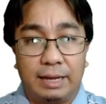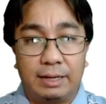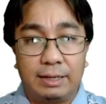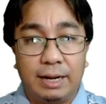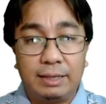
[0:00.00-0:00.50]

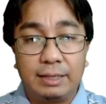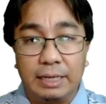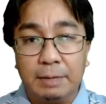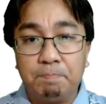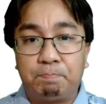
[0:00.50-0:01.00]
another
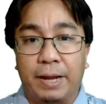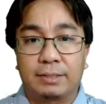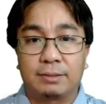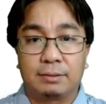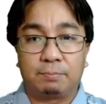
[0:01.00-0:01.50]

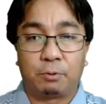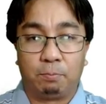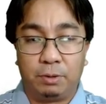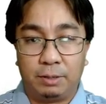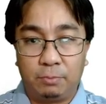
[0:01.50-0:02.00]
impact
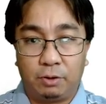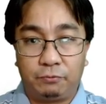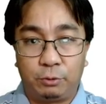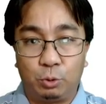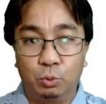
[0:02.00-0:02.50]
problem
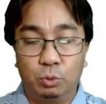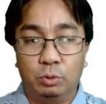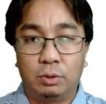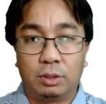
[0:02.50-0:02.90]
of two